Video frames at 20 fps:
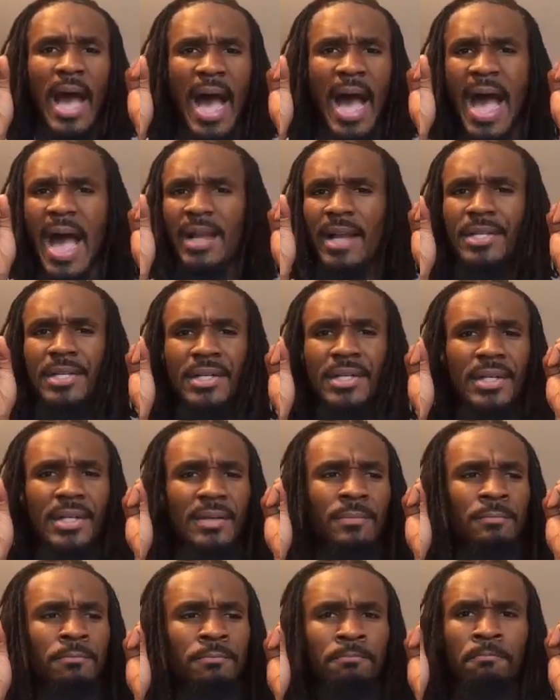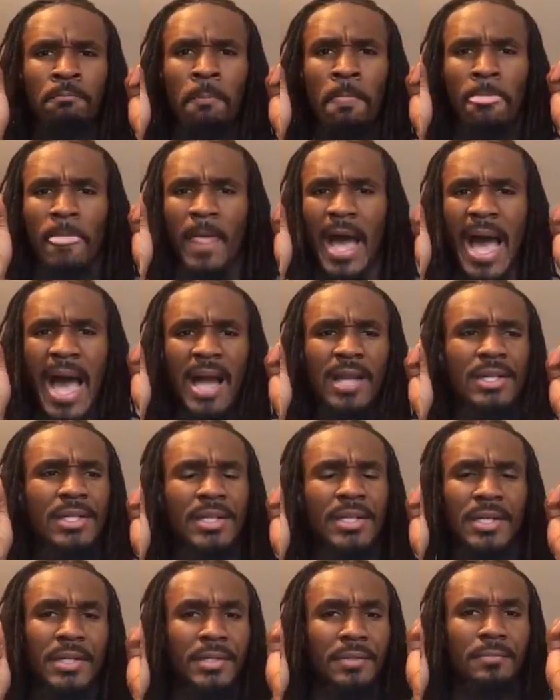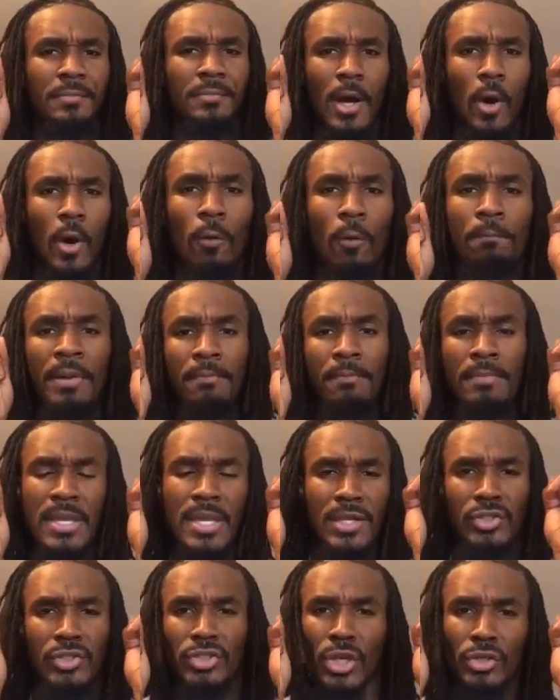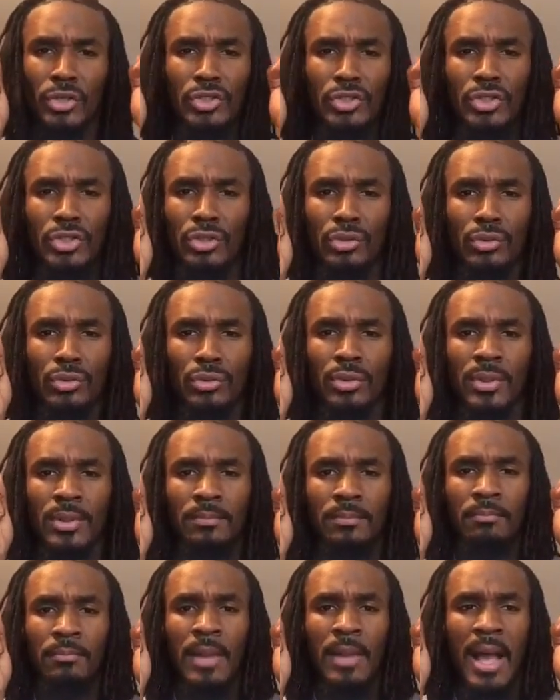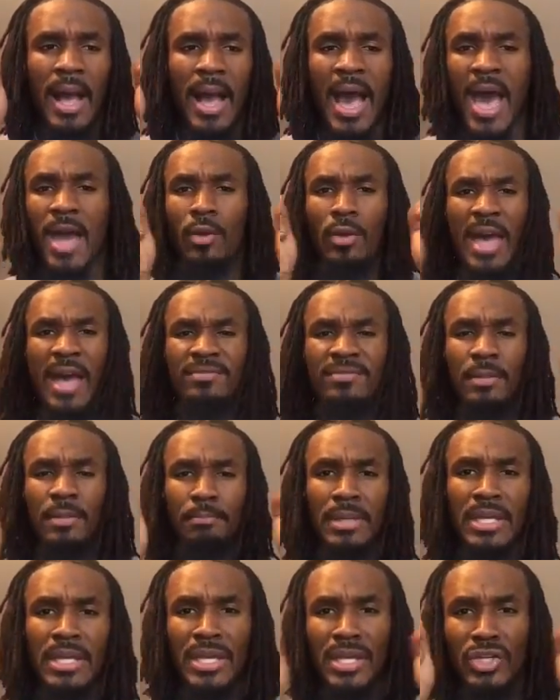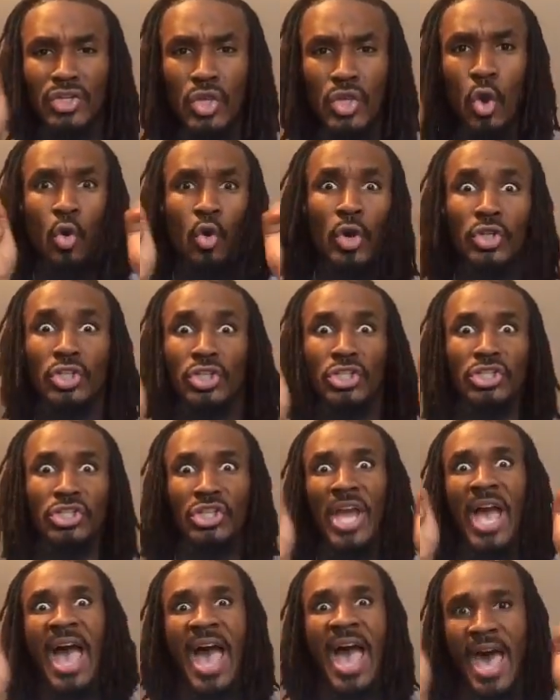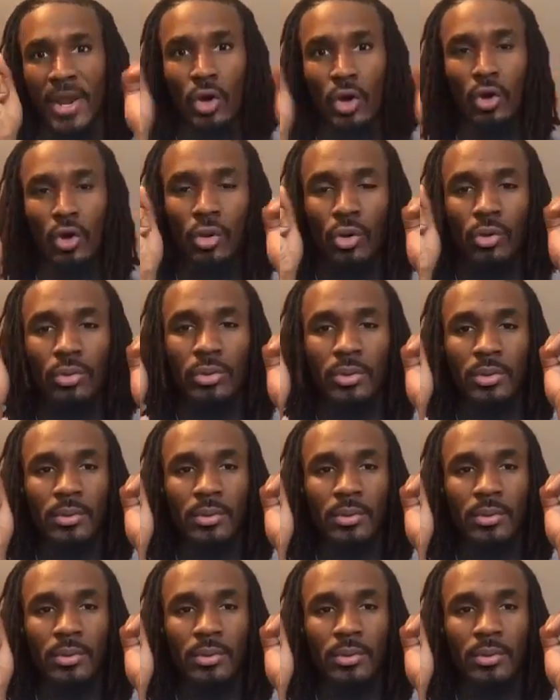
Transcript: I could, I could open me a church too. I don't have to be in your shadow,